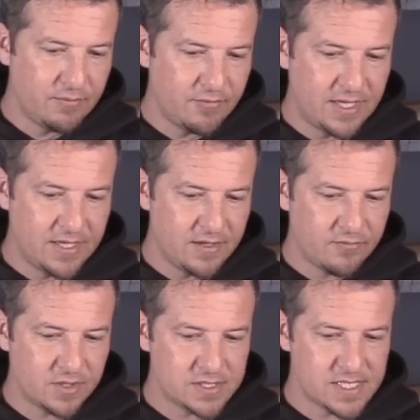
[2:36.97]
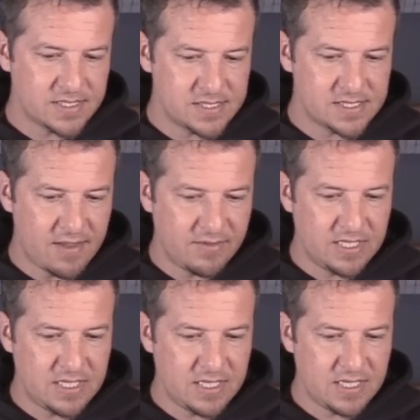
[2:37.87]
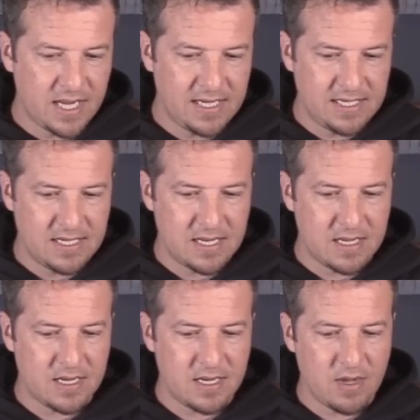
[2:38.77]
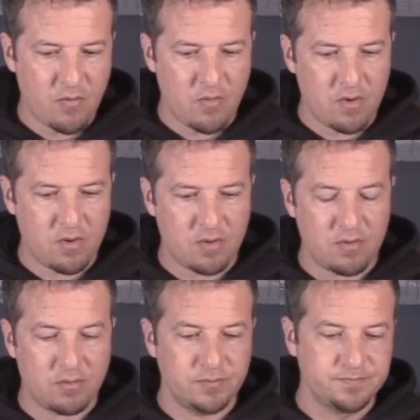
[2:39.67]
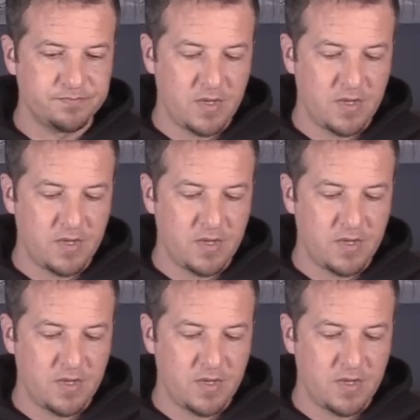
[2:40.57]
you can find it here for, it looks like 70, 89. Whoa.